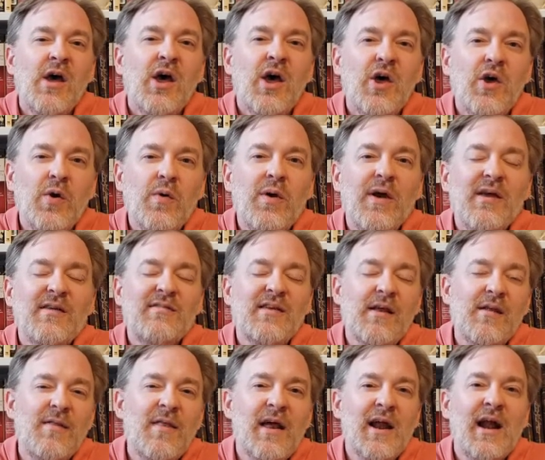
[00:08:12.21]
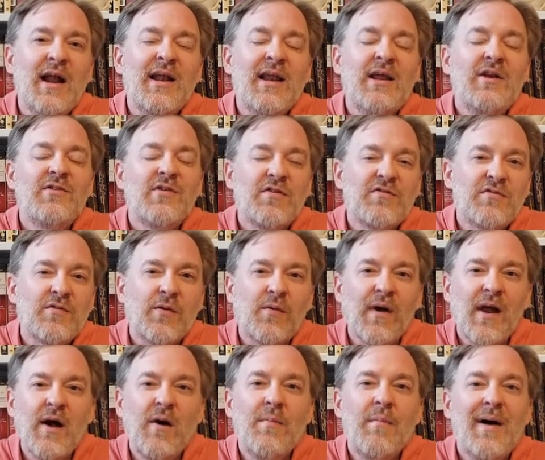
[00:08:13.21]
Who is it that I need to
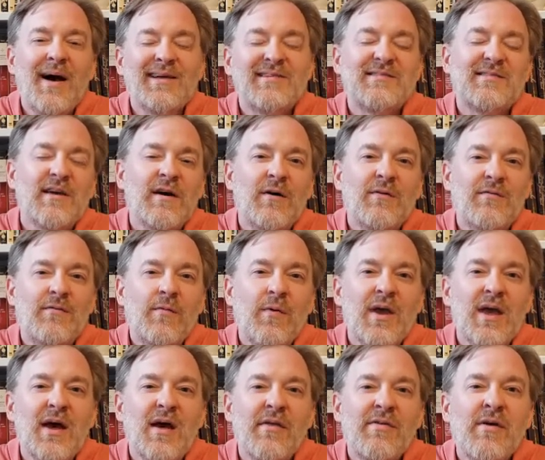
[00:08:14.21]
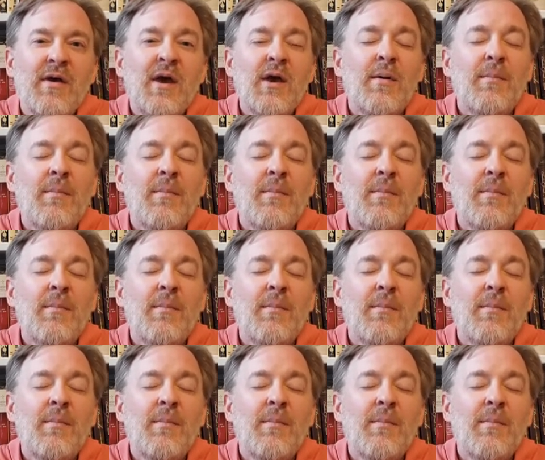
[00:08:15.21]
surround myself with?